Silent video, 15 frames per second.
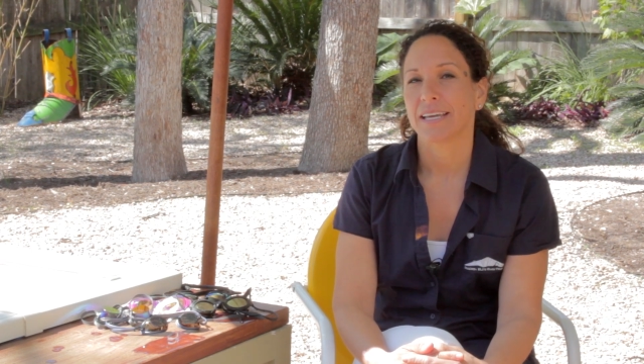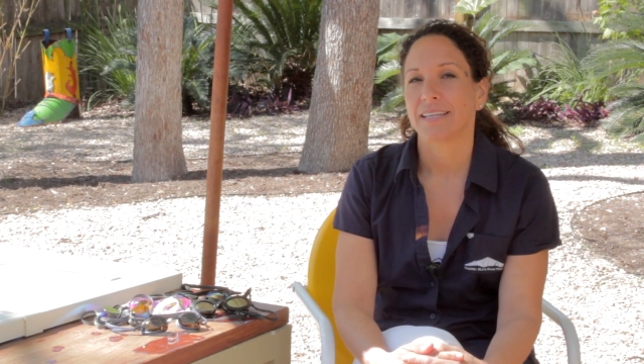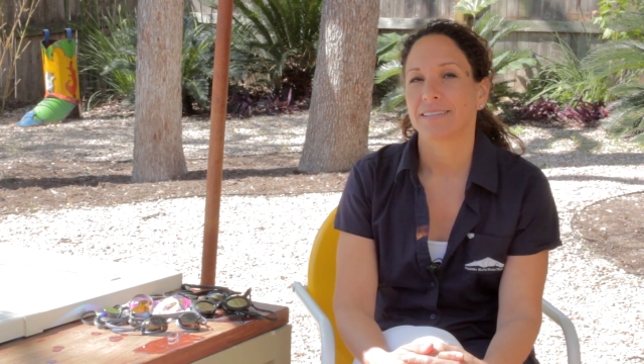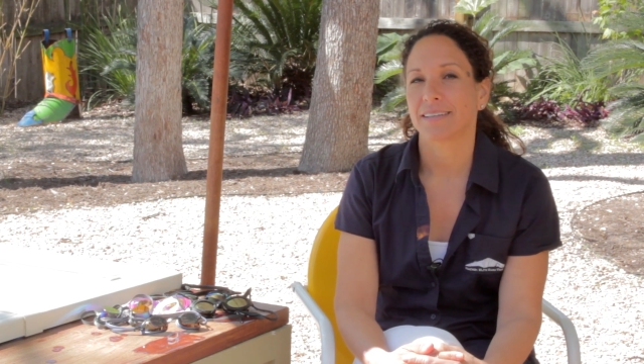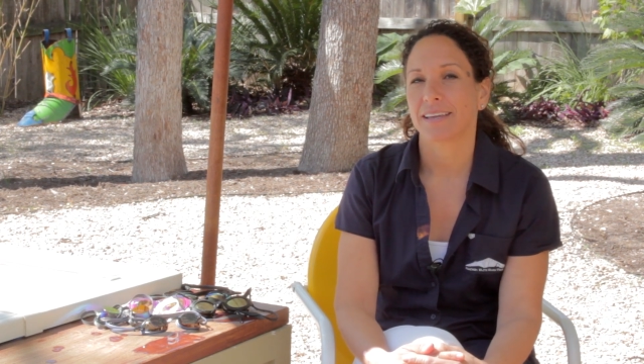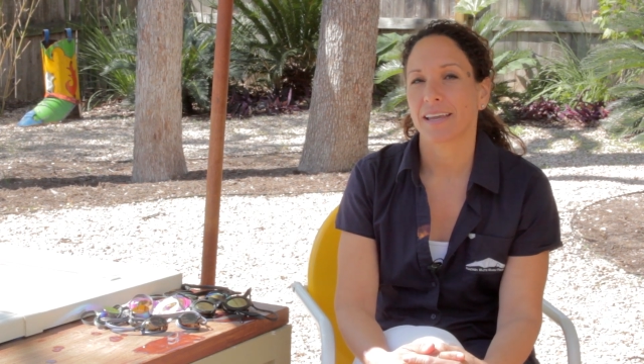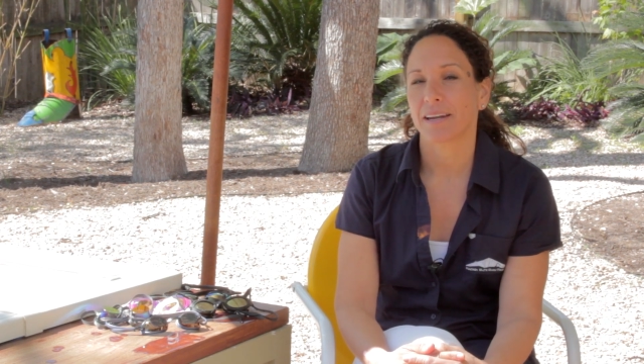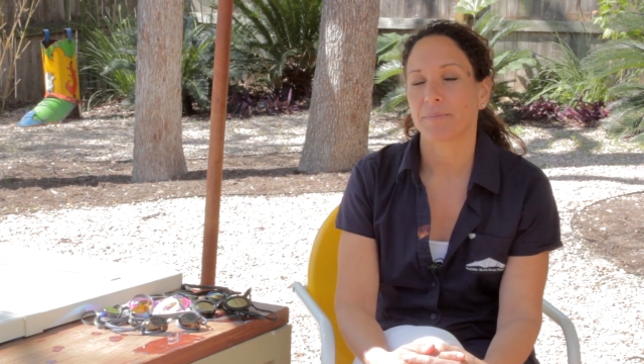
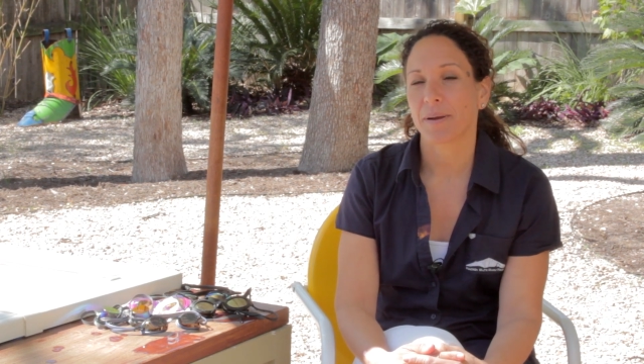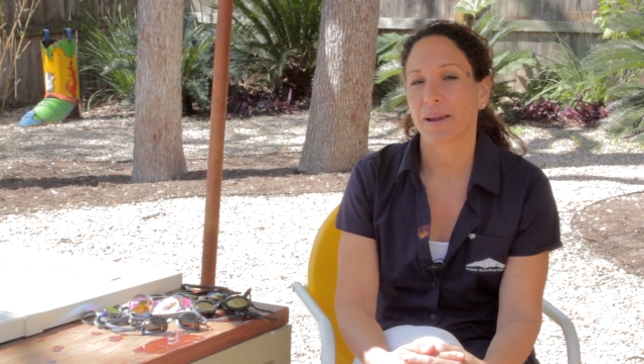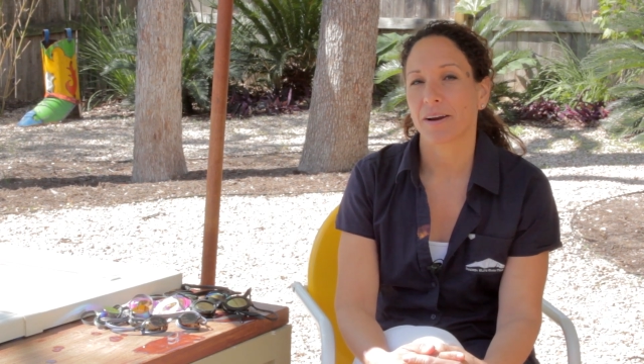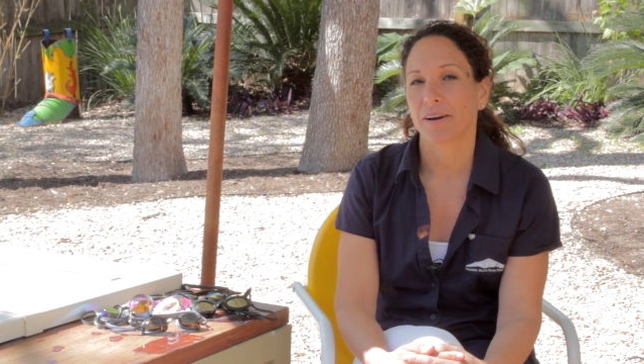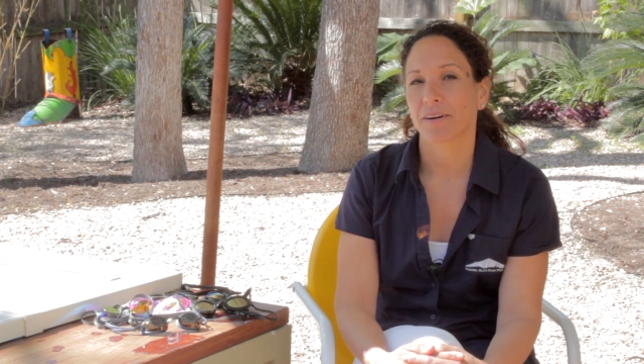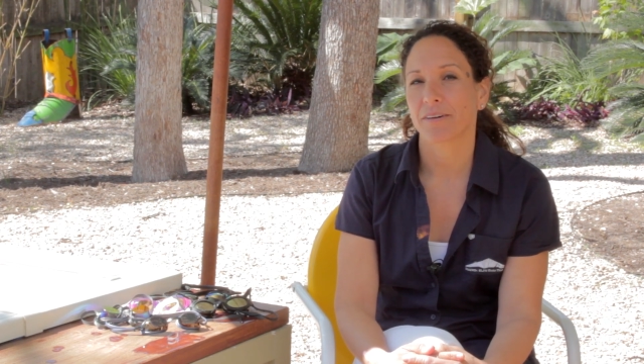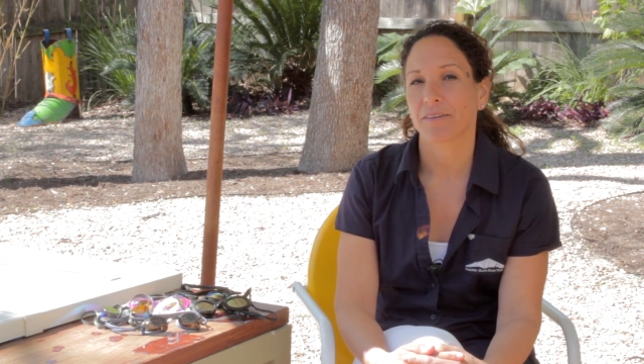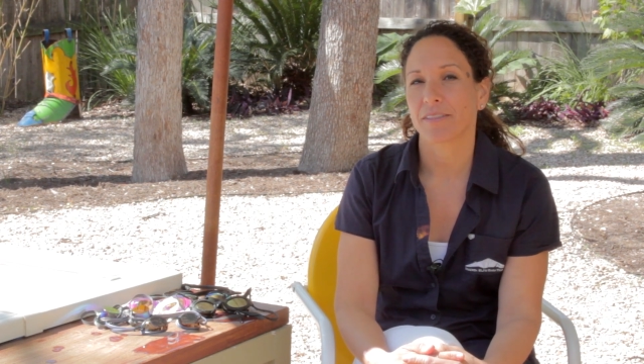to get a
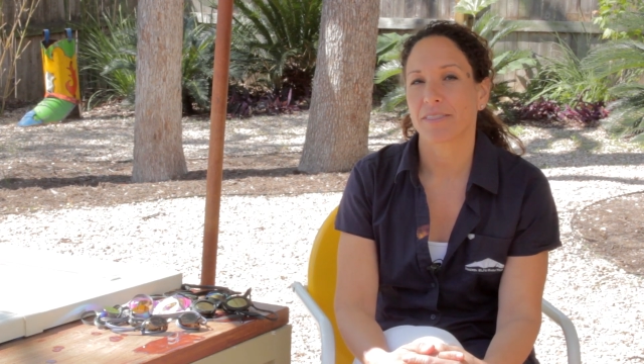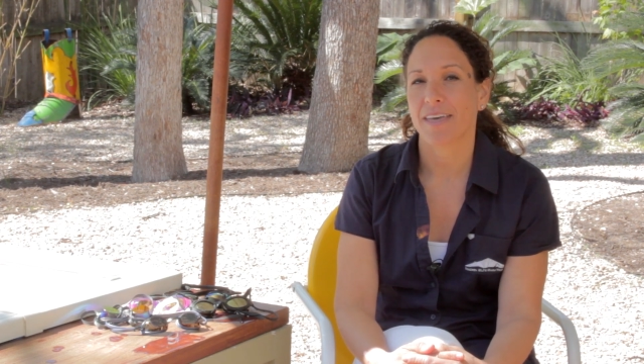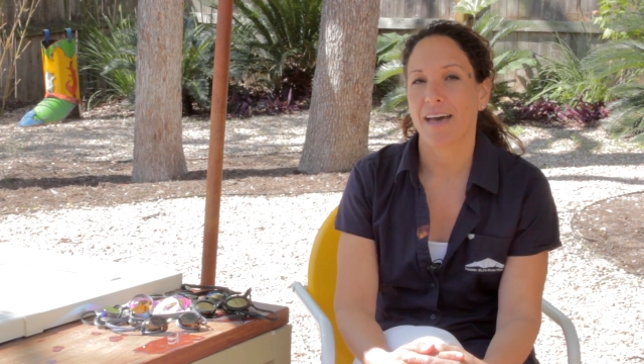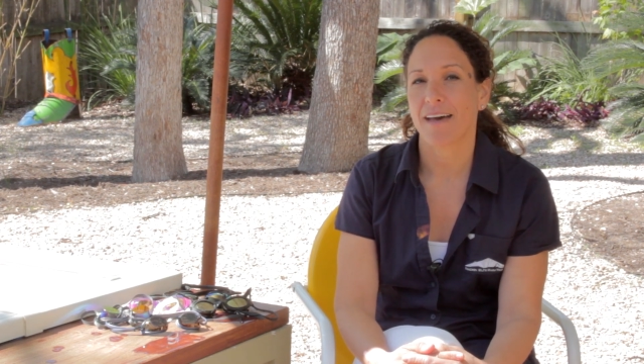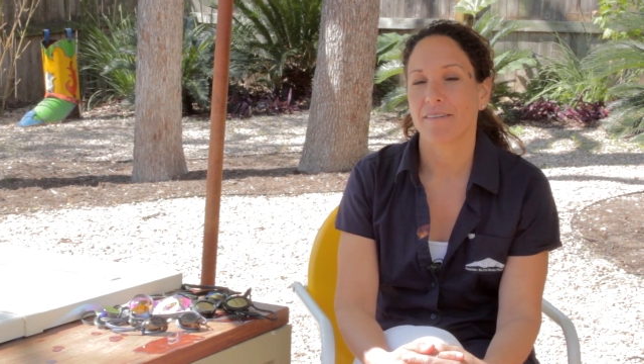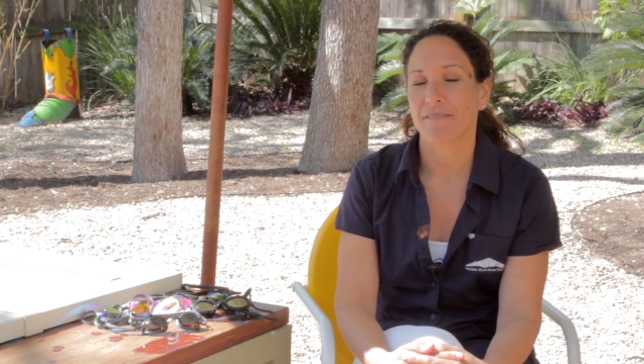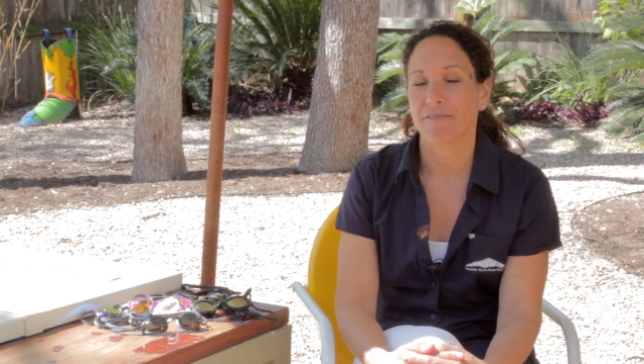pair that